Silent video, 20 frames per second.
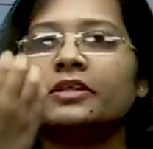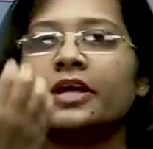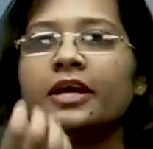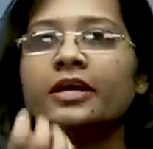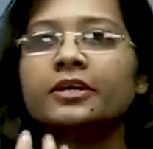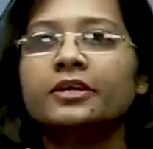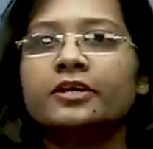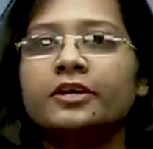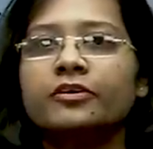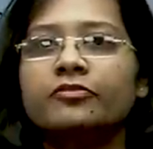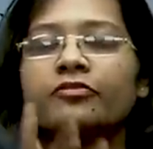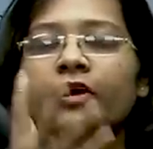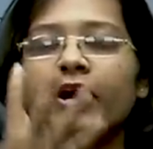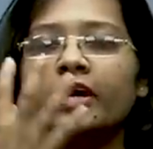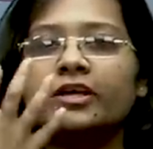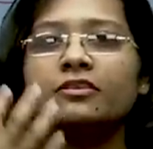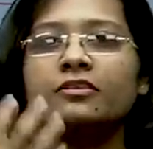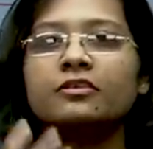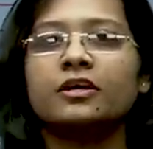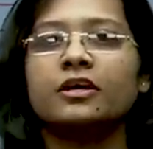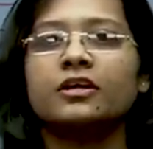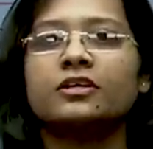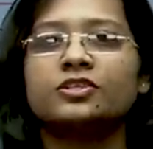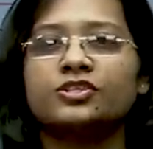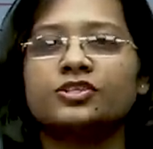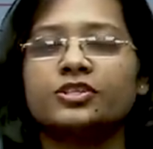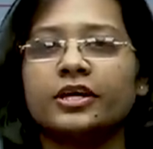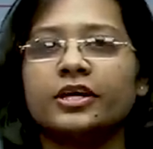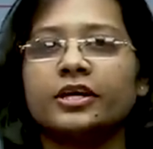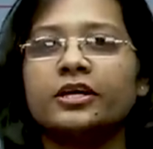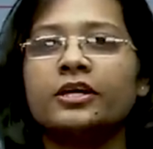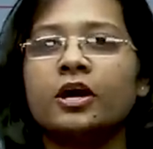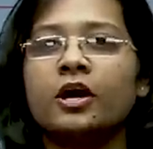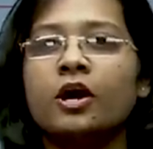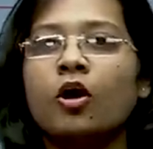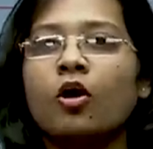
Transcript: that defines a state